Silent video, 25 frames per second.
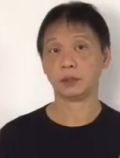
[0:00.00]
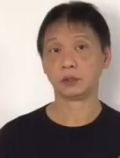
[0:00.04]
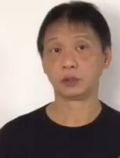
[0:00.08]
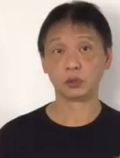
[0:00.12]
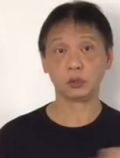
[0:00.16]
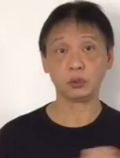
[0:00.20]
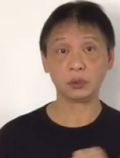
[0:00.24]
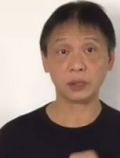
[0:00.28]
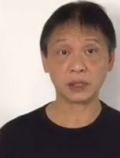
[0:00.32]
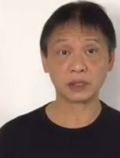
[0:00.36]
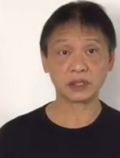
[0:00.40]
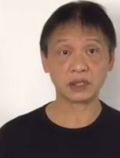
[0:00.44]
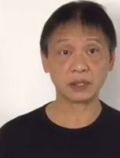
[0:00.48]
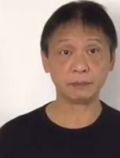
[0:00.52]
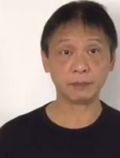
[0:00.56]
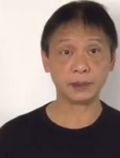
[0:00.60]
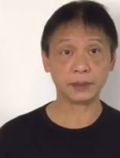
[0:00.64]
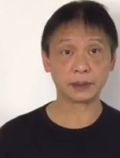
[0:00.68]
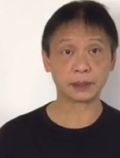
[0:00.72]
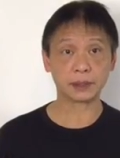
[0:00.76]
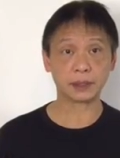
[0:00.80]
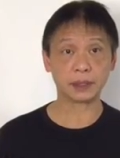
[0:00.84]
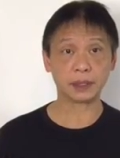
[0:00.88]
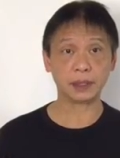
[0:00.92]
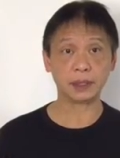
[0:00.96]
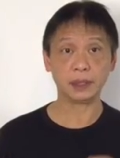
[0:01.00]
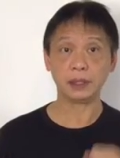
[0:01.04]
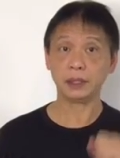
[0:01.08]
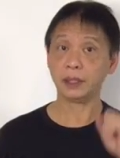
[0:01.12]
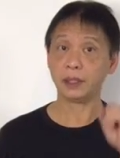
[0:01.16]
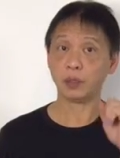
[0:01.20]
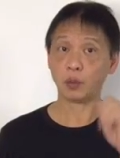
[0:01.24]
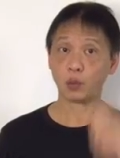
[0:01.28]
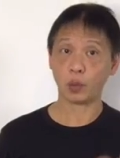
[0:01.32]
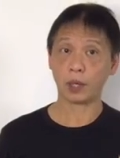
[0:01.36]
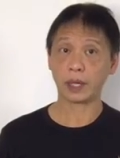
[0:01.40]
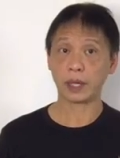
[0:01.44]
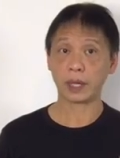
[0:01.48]
Do this immediately
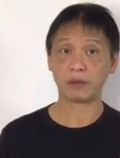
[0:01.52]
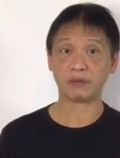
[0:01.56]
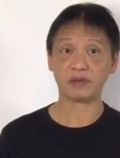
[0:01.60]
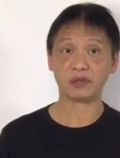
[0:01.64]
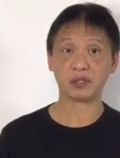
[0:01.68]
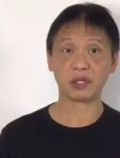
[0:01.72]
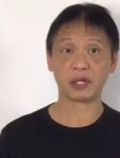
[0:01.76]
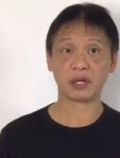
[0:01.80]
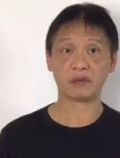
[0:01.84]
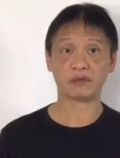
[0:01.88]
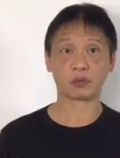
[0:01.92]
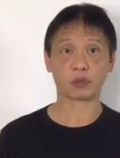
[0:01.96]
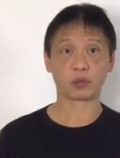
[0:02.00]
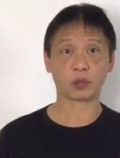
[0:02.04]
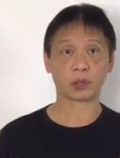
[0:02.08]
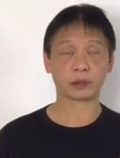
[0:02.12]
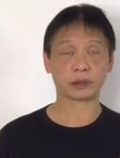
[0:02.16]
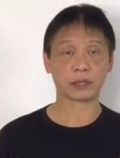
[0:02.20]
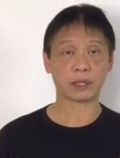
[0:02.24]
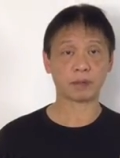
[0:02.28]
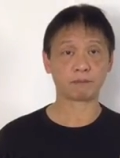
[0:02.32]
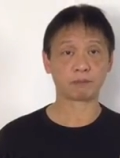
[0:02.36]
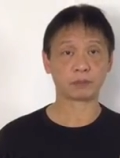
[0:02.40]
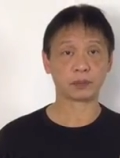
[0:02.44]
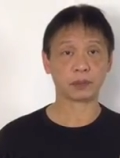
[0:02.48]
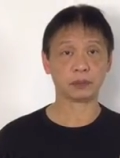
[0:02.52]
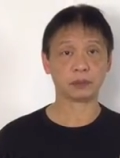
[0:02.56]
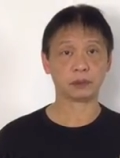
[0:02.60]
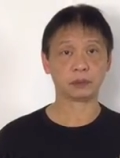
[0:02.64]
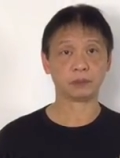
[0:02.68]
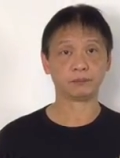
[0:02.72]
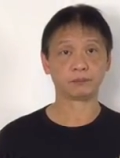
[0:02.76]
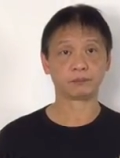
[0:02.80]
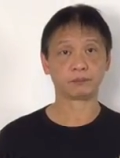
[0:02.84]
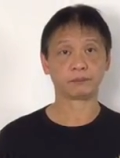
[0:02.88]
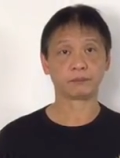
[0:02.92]
whenever you have a quick tempo.